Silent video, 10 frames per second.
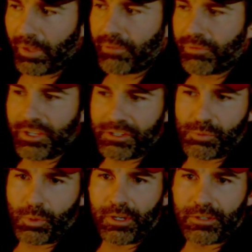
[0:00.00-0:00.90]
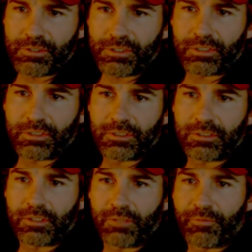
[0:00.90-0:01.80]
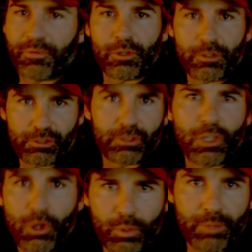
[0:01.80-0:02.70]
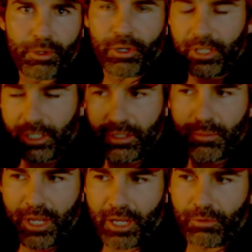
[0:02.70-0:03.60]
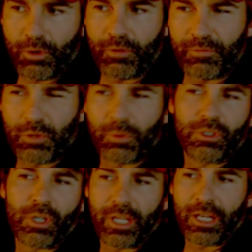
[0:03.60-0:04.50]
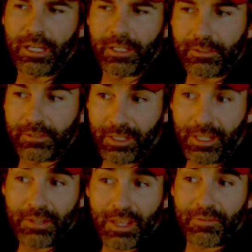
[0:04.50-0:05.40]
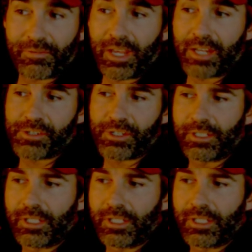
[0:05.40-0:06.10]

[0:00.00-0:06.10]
This was the first low we put in the macro, if you were looking at it in that fashion.